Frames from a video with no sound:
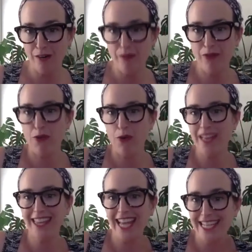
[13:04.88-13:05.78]
before they
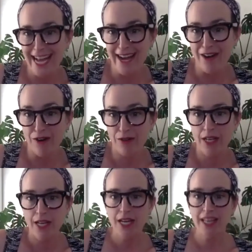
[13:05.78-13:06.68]
lay down,
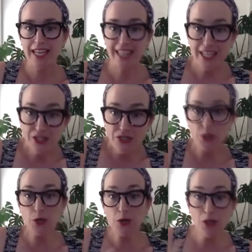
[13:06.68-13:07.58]
like they
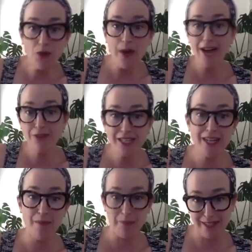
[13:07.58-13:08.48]
circle around a
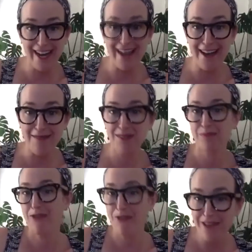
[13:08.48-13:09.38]
couple times
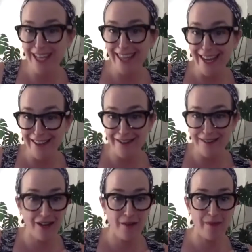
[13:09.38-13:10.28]
before they lay in their
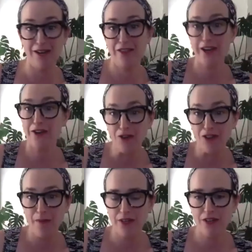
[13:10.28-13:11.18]
dog bed or they curl
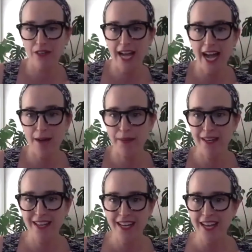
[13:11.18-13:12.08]
up in your lap.
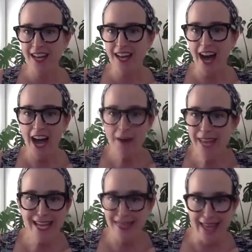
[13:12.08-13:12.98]
I'm
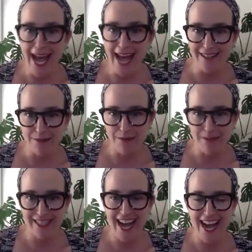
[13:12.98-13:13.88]
like that with
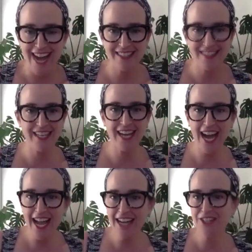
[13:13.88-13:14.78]
tasks. Like
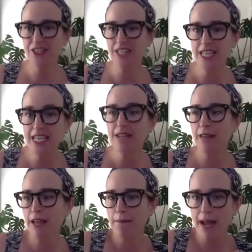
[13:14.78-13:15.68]
I actually need
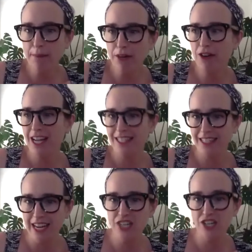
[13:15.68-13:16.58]
like my
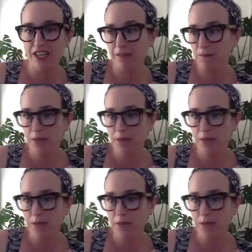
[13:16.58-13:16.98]
procrastination